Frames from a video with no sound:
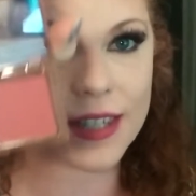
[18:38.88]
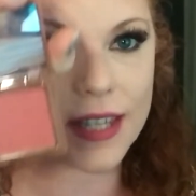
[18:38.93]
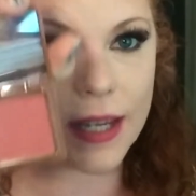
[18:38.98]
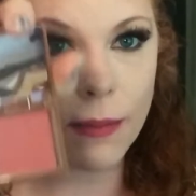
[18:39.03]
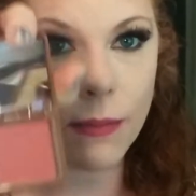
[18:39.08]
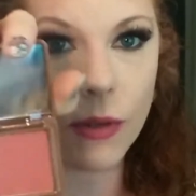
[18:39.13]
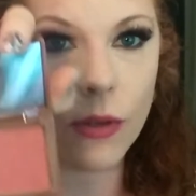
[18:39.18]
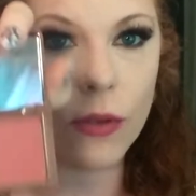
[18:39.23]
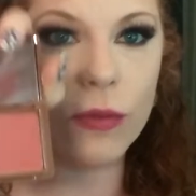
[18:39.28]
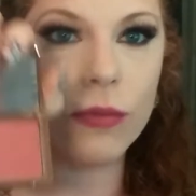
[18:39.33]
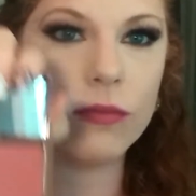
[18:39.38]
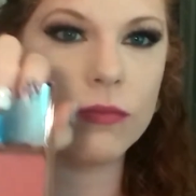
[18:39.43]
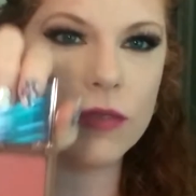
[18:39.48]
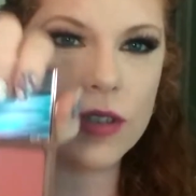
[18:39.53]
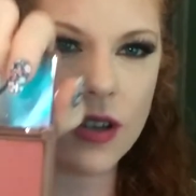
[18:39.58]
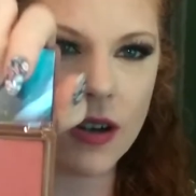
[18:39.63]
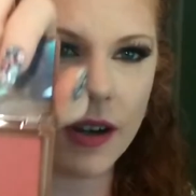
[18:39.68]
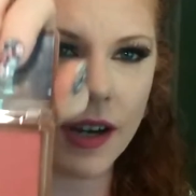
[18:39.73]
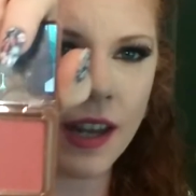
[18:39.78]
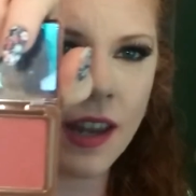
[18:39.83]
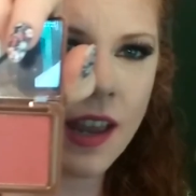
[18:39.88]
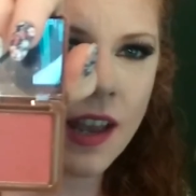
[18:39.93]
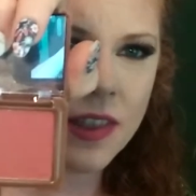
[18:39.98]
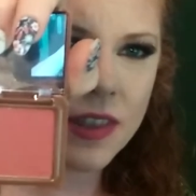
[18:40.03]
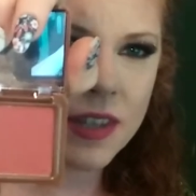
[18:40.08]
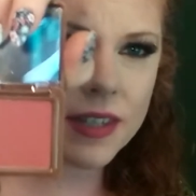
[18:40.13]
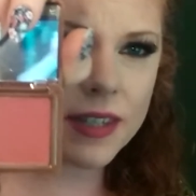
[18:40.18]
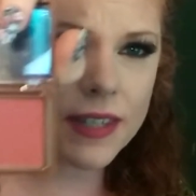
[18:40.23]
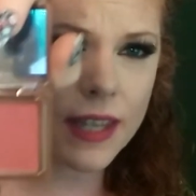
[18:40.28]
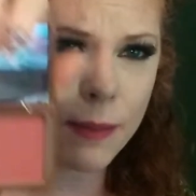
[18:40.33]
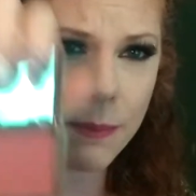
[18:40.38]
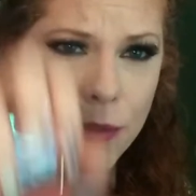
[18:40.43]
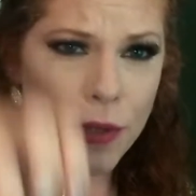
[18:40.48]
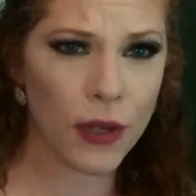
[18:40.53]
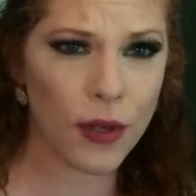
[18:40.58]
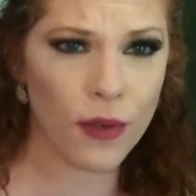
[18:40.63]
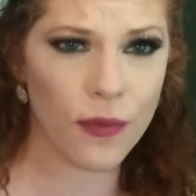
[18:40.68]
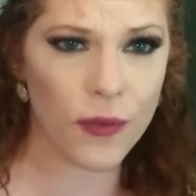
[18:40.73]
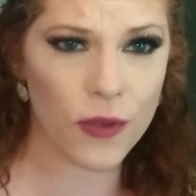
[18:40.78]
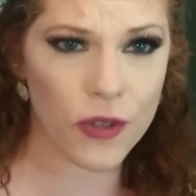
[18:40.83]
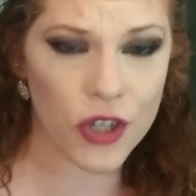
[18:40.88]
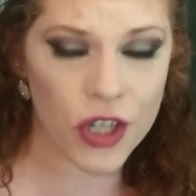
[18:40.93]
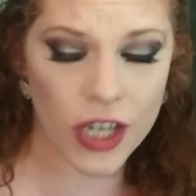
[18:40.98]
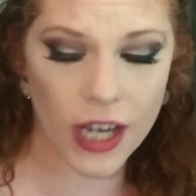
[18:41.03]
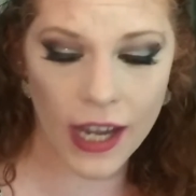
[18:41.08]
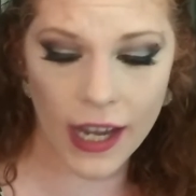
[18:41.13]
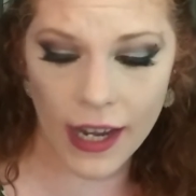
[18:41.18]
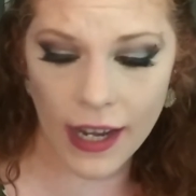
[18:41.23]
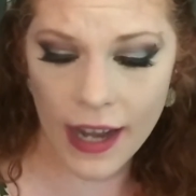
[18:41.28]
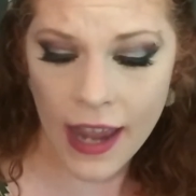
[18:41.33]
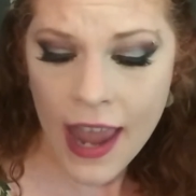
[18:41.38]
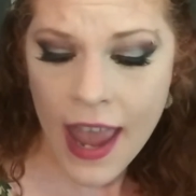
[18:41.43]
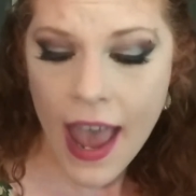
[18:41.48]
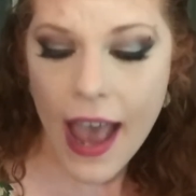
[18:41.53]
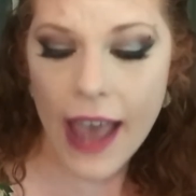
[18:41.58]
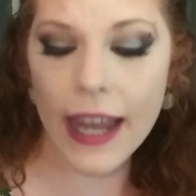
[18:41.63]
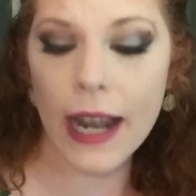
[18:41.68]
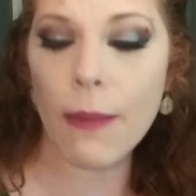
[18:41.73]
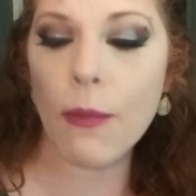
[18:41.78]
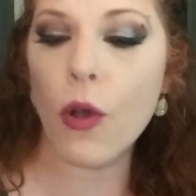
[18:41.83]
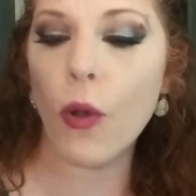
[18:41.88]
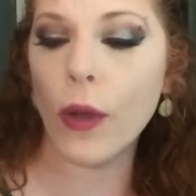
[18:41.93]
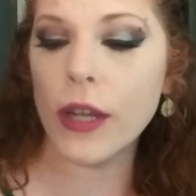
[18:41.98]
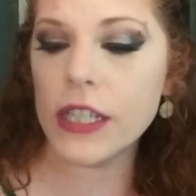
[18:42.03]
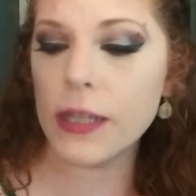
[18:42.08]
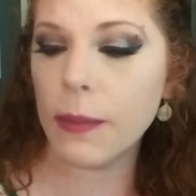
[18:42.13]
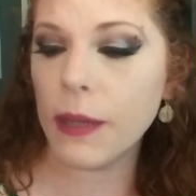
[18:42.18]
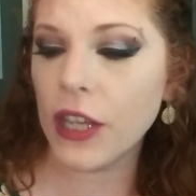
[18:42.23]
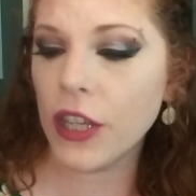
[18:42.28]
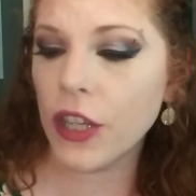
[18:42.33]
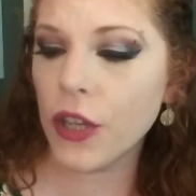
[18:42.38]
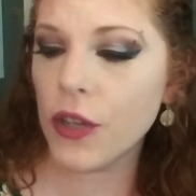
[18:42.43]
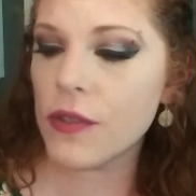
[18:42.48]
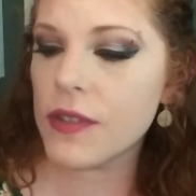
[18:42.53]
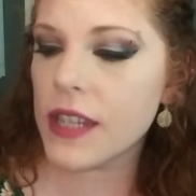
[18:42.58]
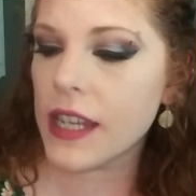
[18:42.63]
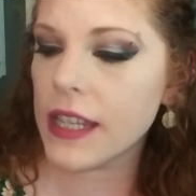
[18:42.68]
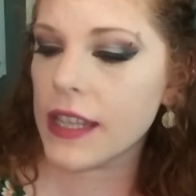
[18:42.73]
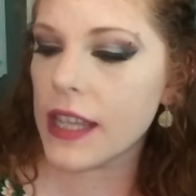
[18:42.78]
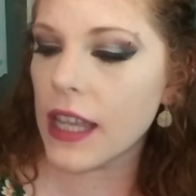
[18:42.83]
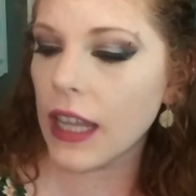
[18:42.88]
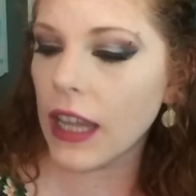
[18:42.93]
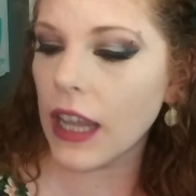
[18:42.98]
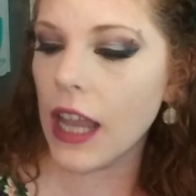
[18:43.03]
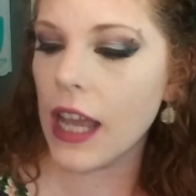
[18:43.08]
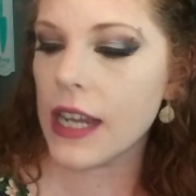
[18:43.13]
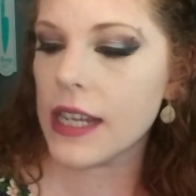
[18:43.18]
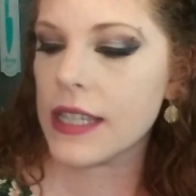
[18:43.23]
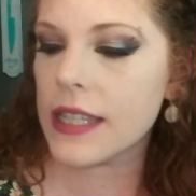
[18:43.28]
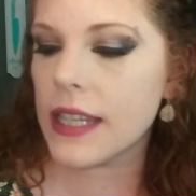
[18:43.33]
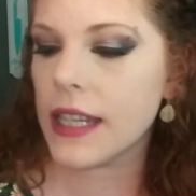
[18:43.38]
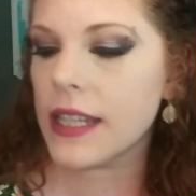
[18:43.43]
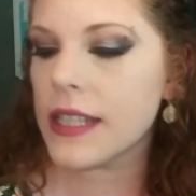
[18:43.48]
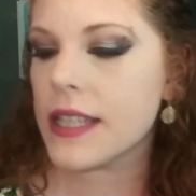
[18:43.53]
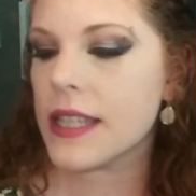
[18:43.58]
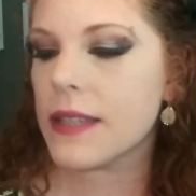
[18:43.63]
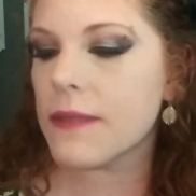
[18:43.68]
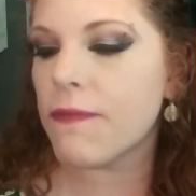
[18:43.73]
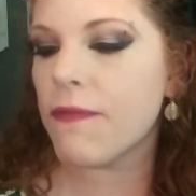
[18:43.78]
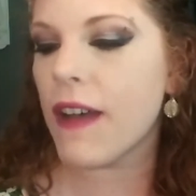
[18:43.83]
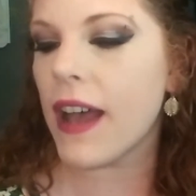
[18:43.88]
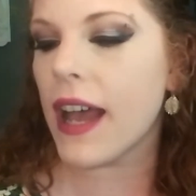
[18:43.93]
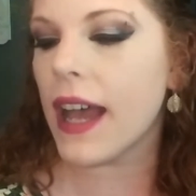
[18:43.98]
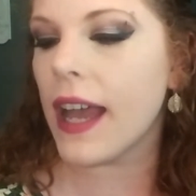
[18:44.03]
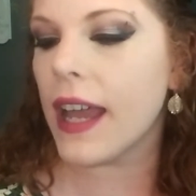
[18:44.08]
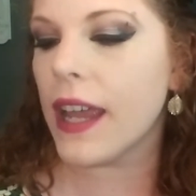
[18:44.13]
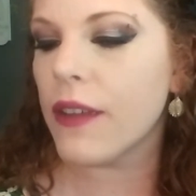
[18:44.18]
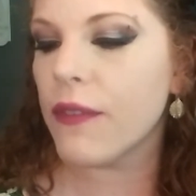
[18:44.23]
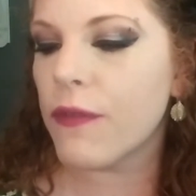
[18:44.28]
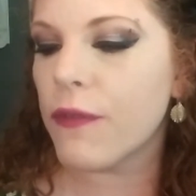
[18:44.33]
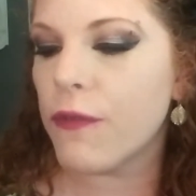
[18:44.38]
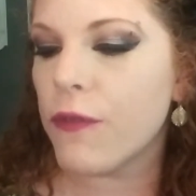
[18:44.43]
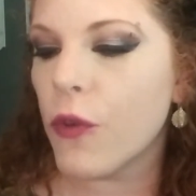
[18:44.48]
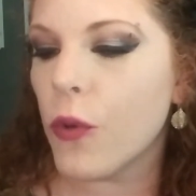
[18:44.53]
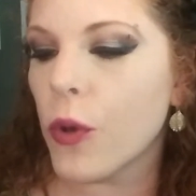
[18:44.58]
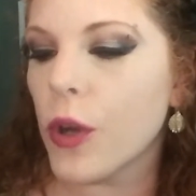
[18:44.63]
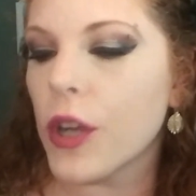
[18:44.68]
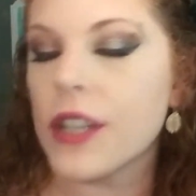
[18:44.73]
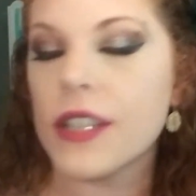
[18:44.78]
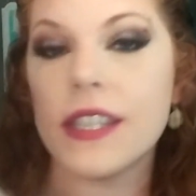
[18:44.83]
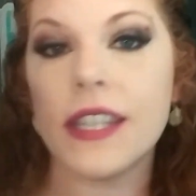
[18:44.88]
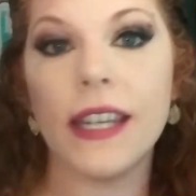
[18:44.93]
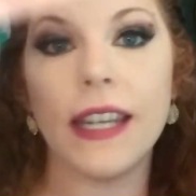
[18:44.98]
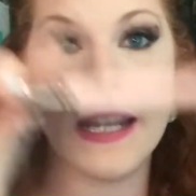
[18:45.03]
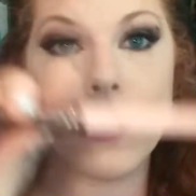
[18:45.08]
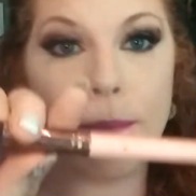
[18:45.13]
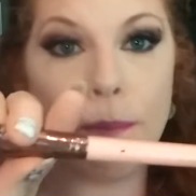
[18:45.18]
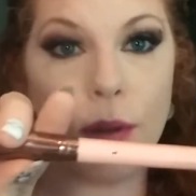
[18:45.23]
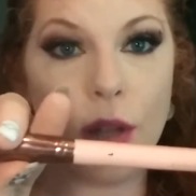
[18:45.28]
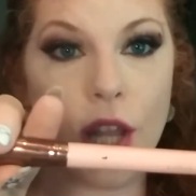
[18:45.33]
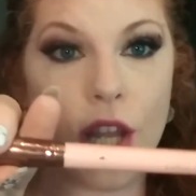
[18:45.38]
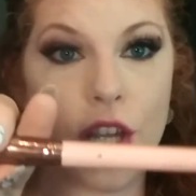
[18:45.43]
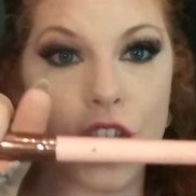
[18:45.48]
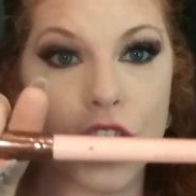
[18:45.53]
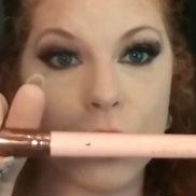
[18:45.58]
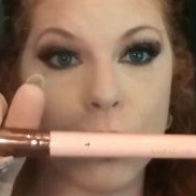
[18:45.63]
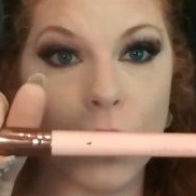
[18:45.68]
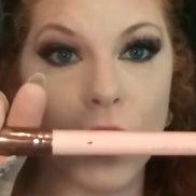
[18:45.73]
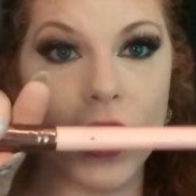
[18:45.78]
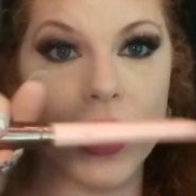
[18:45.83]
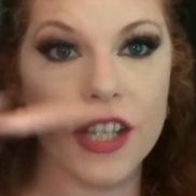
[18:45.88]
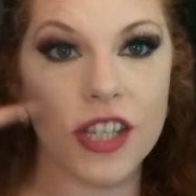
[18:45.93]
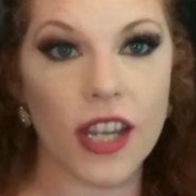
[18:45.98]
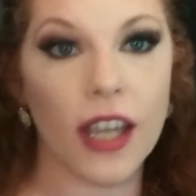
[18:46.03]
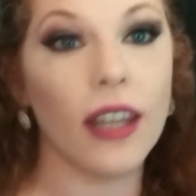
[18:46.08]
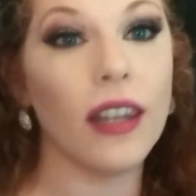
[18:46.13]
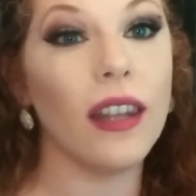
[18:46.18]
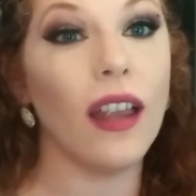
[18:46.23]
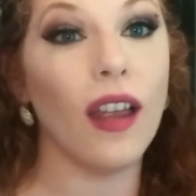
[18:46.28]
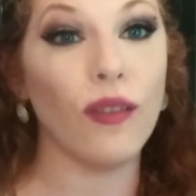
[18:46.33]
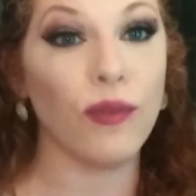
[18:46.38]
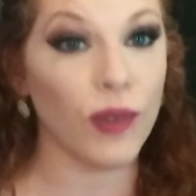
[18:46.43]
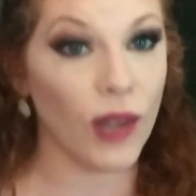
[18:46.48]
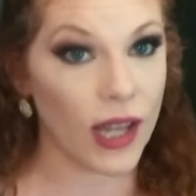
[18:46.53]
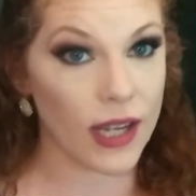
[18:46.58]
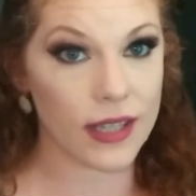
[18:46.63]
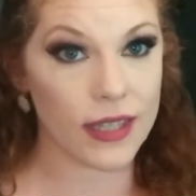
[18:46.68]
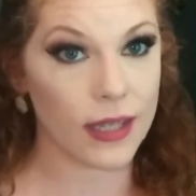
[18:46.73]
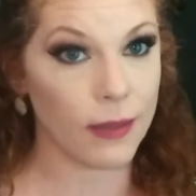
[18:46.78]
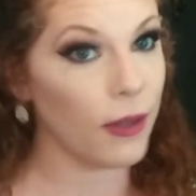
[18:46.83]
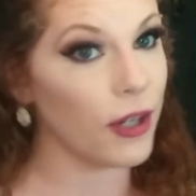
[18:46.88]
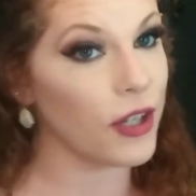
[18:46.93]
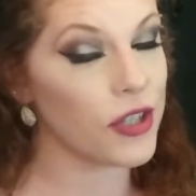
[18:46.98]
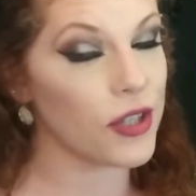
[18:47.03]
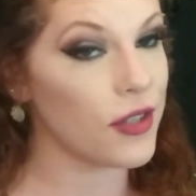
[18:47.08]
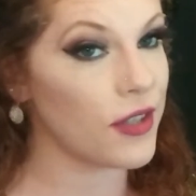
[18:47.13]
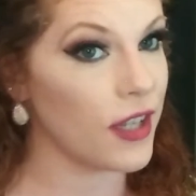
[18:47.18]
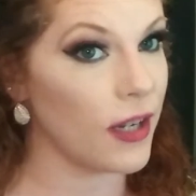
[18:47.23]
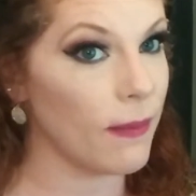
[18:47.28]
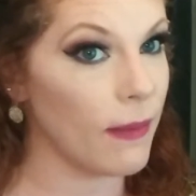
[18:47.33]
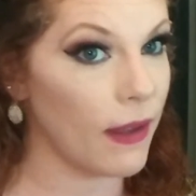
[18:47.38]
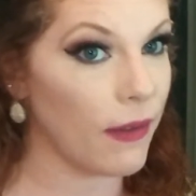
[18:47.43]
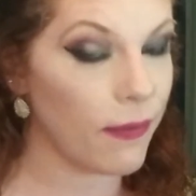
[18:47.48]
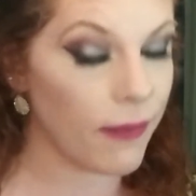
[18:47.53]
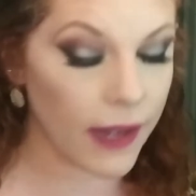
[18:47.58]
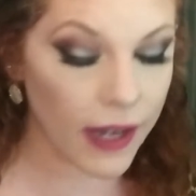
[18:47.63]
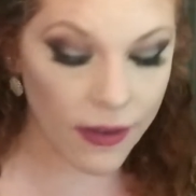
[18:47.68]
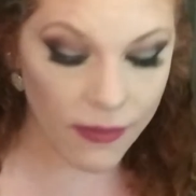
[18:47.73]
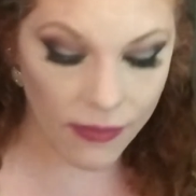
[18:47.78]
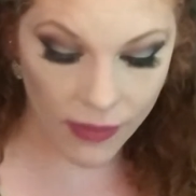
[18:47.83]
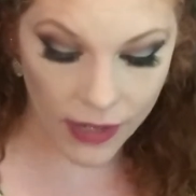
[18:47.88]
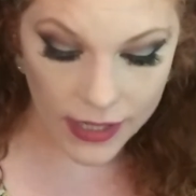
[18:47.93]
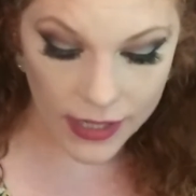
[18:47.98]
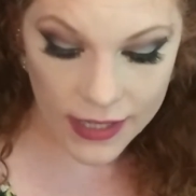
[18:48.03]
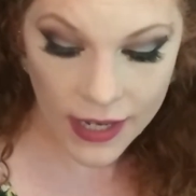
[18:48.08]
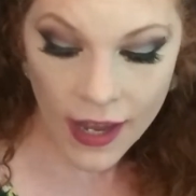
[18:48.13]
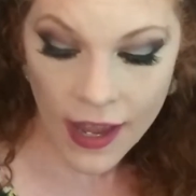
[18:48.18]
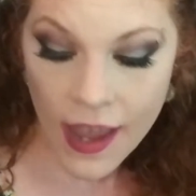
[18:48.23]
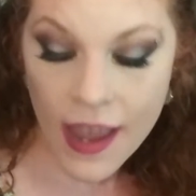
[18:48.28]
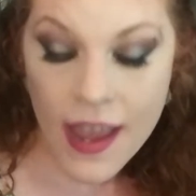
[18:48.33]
is a beautiful shade, and I'm going to be using the Luxie 514 blush brush. I love Luxie brushes, they're my favorite.